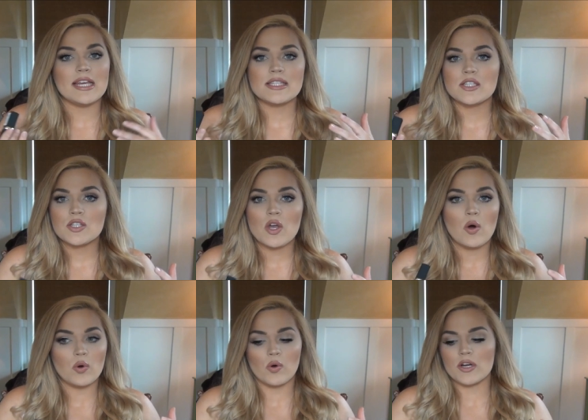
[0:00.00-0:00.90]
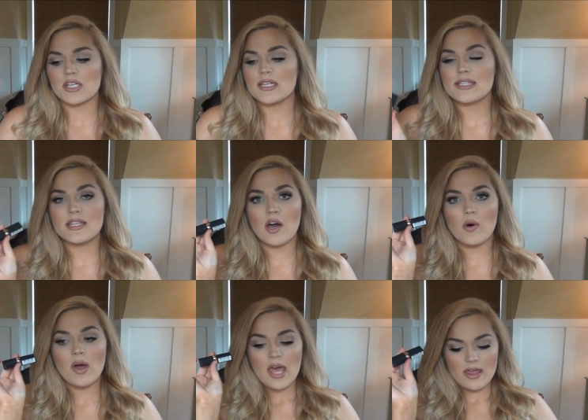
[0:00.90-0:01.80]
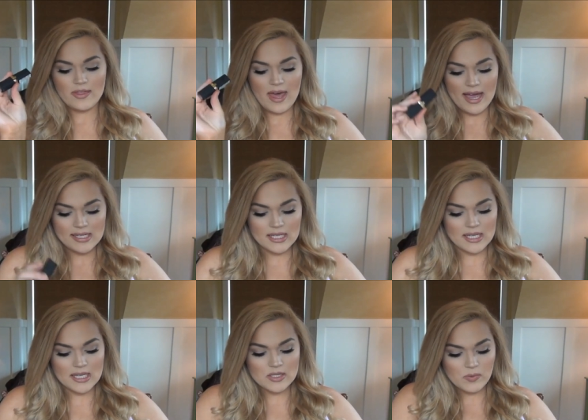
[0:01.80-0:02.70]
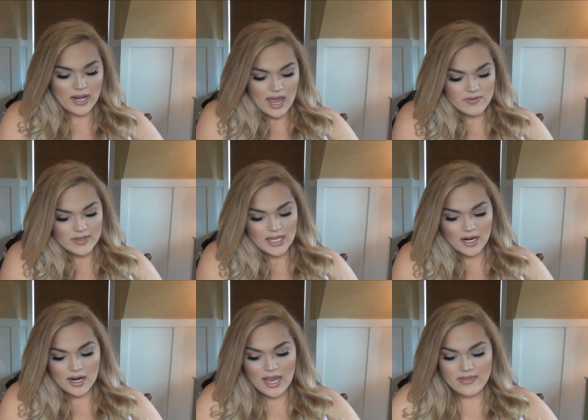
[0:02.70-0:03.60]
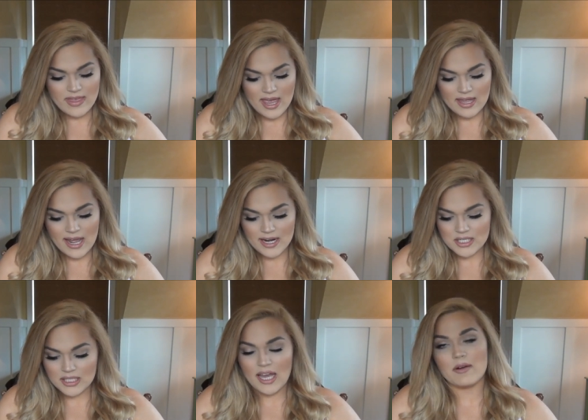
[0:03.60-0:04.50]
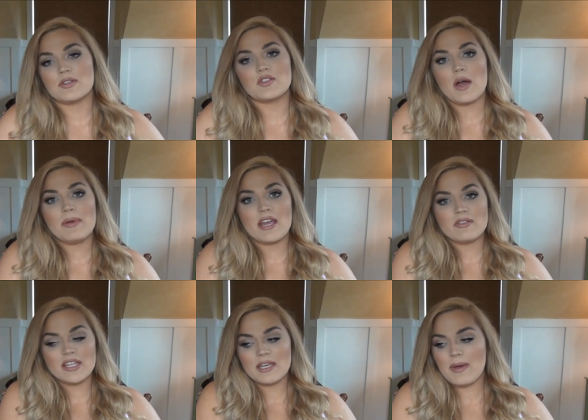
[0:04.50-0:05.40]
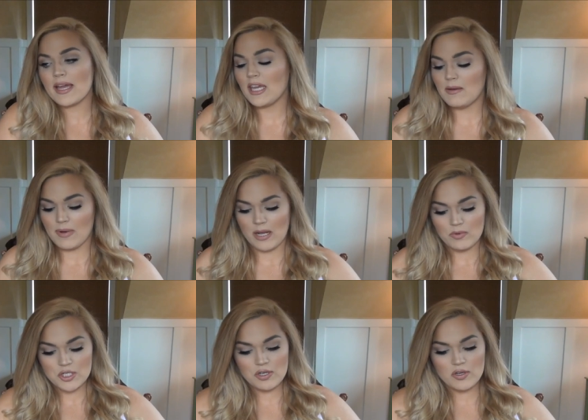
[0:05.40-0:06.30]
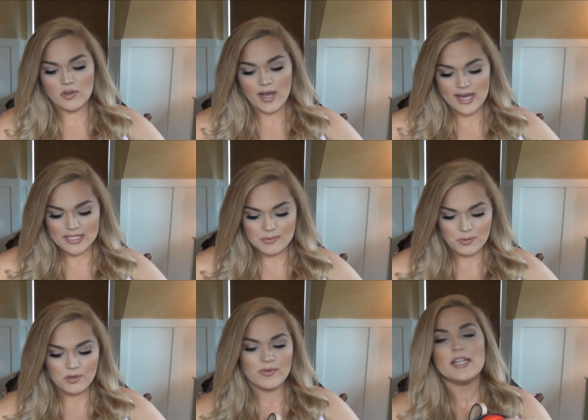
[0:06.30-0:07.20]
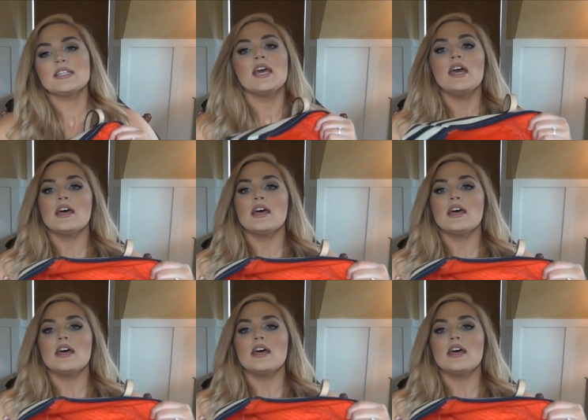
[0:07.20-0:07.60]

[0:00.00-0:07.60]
It's so gorgeous. So that is what I have in there. And then actually I was dropping everything back in, but I will show you guys to prove it.